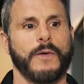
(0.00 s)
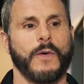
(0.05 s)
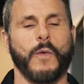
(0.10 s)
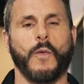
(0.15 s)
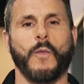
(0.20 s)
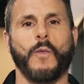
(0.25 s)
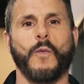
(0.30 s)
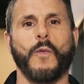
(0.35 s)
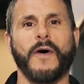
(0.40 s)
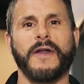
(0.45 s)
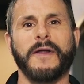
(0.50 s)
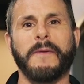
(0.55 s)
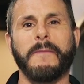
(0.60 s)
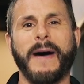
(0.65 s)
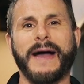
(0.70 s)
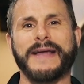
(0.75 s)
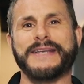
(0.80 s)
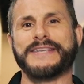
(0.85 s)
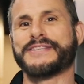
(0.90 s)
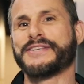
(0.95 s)
what am
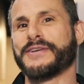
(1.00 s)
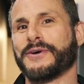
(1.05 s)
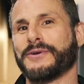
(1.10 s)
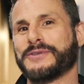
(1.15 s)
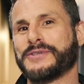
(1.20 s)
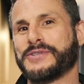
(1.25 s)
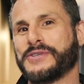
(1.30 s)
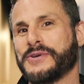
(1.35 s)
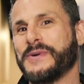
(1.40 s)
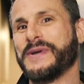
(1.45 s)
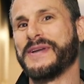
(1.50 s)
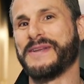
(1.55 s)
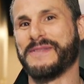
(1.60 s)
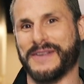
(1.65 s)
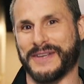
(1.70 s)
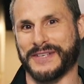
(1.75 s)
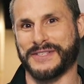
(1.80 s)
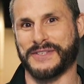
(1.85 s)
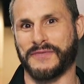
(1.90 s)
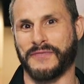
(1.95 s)
I still doing
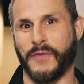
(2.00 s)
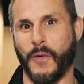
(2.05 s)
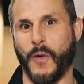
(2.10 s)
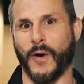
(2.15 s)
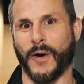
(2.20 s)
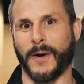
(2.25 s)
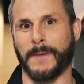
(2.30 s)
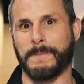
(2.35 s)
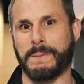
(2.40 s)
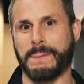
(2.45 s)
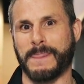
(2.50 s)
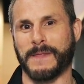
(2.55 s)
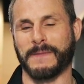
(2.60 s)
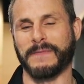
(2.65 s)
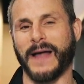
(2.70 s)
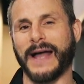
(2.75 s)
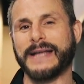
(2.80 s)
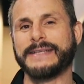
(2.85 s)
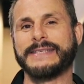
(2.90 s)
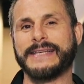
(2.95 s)
this for?
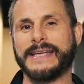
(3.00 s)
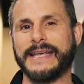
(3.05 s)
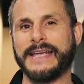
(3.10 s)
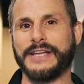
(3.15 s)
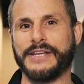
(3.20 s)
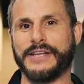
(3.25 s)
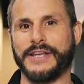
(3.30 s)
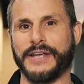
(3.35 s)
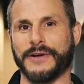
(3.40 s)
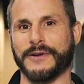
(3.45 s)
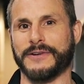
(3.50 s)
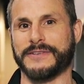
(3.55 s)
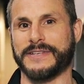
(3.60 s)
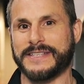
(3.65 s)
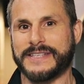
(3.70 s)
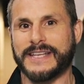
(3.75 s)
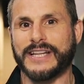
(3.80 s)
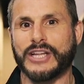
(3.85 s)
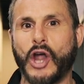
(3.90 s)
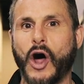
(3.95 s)
19 years,
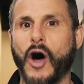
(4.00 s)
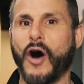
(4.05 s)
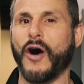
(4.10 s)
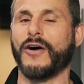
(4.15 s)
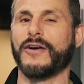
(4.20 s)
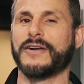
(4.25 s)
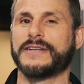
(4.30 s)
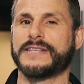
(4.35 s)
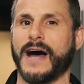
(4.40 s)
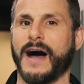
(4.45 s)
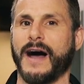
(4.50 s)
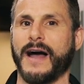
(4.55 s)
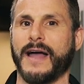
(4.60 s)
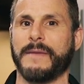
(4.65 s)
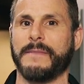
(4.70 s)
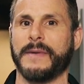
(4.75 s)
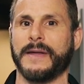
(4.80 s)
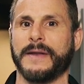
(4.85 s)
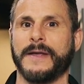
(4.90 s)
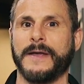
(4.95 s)
it's a long
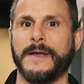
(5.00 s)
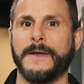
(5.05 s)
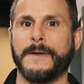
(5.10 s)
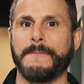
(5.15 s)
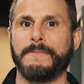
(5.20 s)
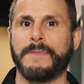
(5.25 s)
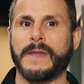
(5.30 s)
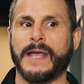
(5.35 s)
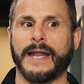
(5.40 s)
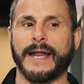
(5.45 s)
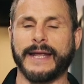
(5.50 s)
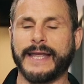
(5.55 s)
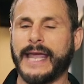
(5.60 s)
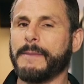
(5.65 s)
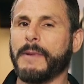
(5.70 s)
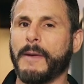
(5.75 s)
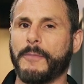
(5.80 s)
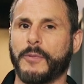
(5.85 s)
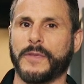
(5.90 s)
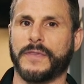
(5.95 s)
time. And, and I
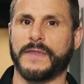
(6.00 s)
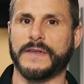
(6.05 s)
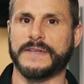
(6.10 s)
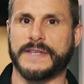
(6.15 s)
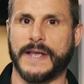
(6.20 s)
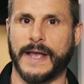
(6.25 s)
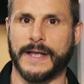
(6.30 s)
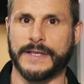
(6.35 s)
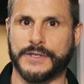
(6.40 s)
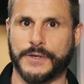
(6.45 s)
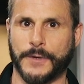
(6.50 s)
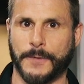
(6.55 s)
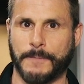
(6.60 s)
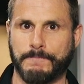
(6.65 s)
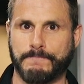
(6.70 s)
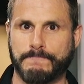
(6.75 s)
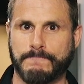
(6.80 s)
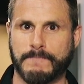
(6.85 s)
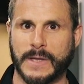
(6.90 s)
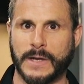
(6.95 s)
came up with this answer.
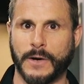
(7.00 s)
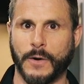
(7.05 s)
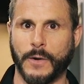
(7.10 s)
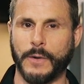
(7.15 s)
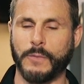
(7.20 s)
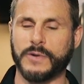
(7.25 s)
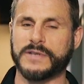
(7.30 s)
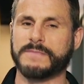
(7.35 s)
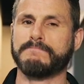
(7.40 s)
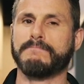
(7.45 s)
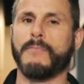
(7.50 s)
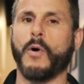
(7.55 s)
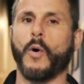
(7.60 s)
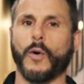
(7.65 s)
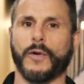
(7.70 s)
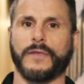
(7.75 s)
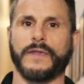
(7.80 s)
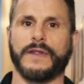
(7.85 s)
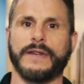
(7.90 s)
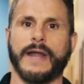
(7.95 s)
You know, it was
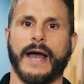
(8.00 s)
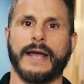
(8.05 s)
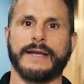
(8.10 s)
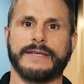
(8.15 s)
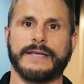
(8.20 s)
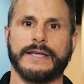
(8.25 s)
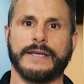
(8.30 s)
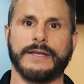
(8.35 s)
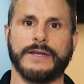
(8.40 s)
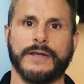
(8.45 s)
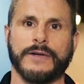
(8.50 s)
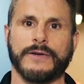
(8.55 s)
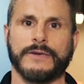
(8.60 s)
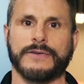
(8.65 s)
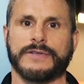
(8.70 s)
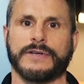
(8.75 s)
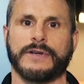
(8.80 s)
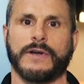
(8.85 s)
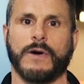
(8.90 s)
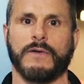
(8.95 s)
more than 19
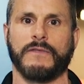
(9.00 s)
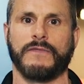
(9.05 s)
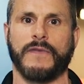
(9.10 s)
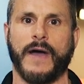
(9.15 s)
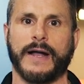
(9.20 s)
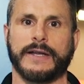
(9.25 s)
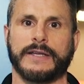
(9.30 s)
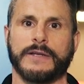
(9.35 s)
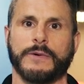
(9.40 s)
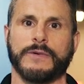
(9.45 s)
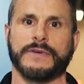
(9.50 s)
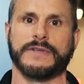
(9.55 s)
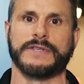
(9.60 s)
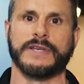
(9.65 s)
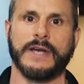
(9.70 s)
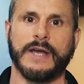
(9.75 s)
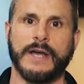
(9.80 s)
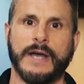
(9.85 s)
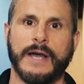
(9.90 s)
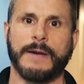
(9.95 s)
years ago. In fact, it was
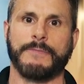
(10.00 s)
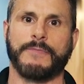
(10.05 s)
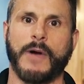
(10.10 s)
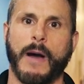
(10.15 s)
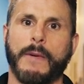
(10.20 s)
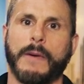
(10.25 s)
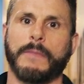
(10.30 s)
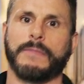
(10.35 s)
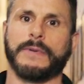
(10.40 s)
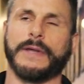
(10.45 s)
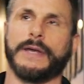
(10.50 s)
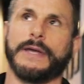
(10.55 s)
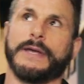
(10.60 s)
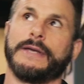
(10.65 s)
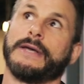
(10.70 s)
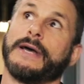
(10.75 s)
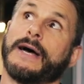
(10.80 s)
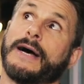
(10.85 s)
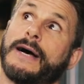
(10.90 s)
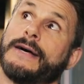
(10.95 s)

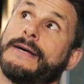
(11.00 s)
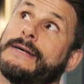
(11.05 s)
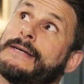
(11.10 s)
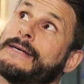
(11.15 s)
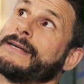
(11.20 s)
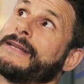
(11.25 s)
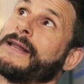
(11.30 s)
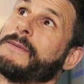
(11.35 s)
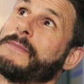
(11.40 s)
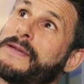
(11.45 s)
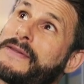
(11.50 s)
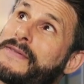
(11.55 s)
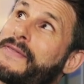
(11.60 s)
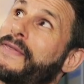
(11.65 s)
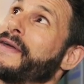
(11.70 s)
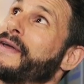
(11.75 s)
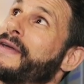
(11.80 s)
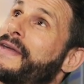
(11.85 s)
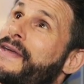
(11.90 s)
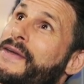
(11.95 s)
probably, uh, let me
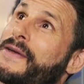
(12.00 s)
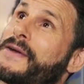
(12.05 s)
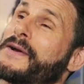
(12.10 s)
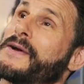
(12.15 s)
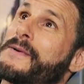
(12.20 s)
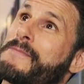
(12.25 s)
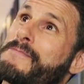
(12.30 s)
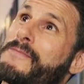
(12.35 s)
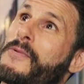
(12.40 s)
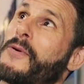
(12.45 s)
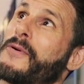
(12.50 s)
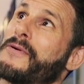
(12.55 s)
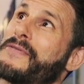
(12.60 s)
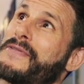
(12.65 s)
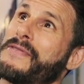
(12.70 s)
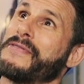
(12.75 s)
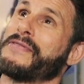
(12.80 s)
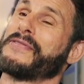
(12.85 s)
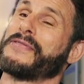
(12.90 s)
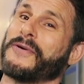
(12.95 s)
think here, more
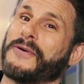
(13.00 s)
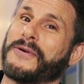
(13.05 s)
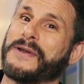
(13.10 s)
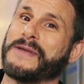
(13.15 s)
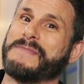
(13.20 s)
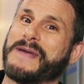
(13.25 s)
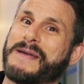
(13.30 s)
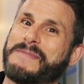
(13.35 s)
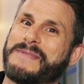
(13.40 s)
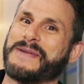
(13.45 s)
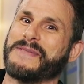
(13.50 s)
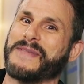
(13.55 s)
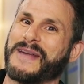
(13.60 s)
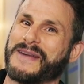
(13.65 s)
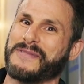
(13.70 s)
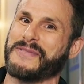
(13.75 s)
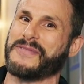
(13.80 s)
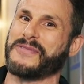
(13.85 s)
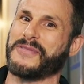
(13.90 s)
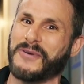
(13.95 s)
than 30, maybe like
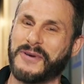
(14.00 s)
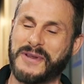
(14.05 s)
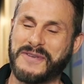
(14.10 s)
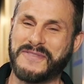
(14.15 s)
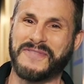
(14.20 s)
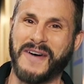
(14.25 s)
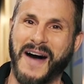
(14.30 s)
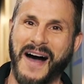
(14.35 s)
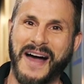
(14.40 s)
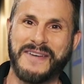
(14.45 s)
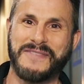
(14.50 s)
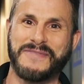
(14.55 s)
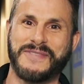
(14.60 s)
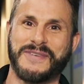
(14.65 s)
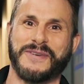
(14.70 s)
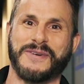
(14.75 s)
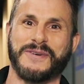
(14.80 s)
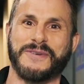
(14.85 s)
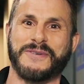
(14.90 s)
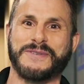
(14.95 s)
35
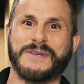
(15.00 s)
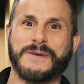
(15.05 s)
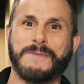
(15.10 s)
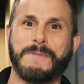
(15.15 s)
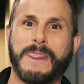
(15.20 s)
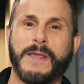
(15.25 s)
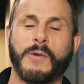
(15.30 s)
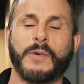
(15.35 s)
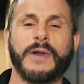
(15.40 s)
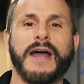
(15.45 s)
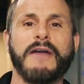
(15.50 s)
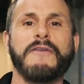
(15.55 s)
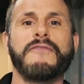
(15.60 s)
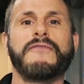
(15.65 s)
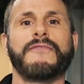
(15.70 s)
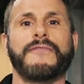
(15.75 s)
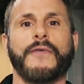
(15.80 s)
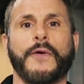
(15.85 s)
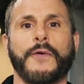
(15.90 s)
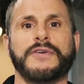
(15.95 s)
years when I
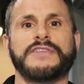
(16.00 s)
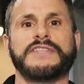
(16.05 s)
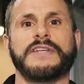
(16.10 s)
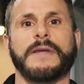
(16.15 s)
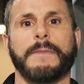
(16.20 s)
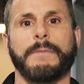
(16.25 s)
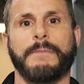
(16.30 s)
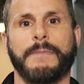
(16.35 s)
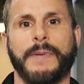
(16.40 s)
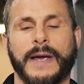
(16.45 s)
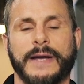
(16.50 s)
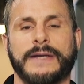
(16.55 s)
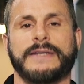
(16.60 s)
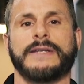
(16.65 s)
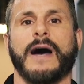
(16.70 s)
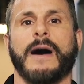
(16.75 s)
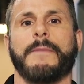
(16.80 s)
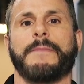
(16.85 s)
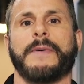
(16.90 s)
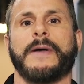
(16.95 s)
first picked
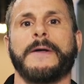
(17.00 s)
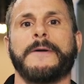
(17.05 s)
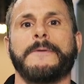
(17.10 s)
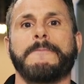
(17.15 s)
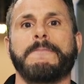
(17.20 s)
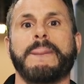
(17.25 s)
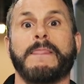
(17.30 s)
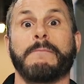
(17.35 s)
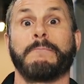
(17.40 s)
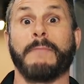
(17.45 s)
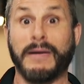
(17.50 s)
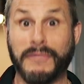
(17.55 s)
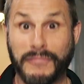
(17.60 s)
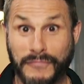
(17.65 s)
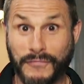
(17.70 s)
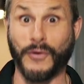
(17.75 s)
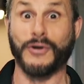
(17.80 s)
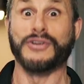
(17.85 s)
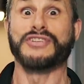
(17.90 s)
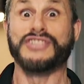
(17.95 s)
up my
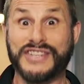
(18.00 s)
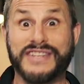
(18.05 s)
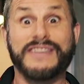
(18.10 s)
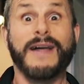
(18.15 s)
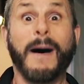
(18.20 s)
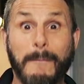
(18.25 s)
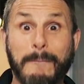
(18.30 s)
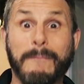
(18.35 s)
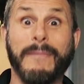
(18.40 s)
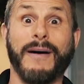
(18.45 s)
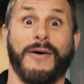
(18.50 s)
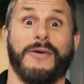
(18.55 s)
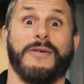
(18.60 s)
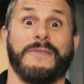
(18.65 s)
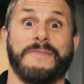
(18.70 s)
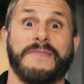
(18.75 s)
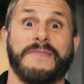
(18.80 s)
first dumbbell.